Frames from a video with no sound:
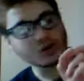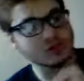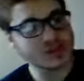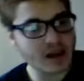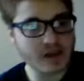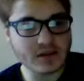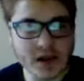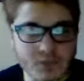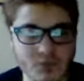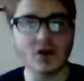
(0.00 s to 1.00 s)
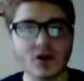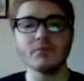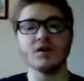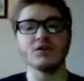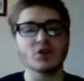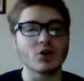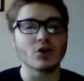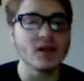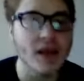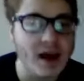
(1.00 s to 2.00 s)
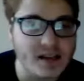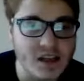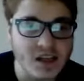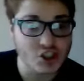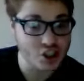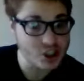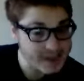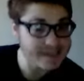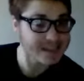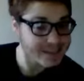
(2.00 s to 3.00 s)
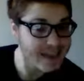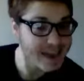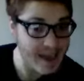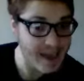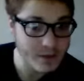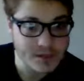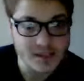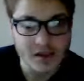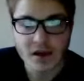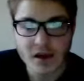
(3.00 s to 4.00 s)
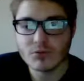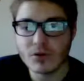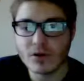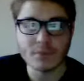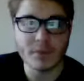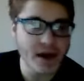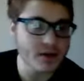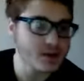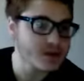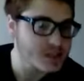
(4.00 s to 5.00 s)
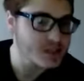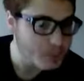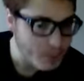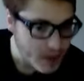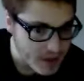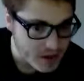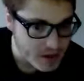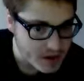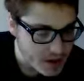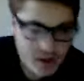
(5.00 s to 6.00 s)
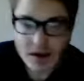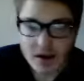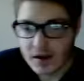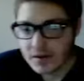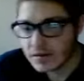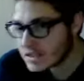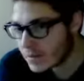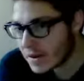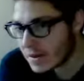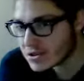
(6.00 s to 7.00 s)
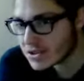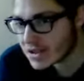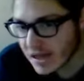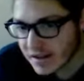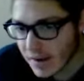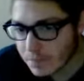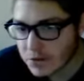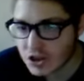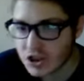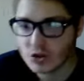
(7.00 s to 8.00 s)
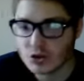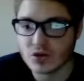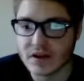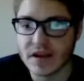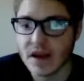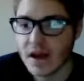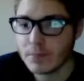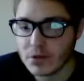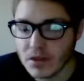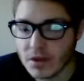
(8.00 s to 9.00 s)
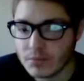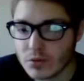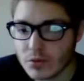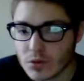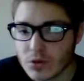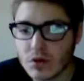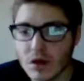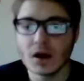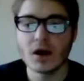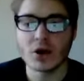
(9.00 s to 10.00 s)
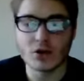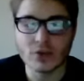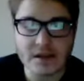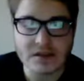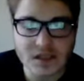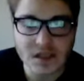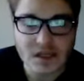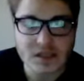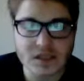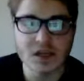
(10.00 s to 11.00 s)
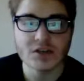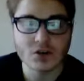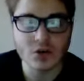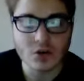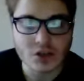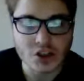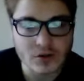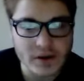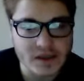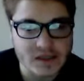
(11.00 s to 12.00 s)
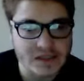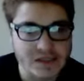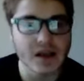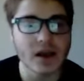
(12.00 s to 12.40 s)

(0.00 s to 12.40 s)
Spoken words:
say that I'm wrong, because there are a lot of Jesus camps where parents pay these people to kidnap their children and put them through horrendous, torturous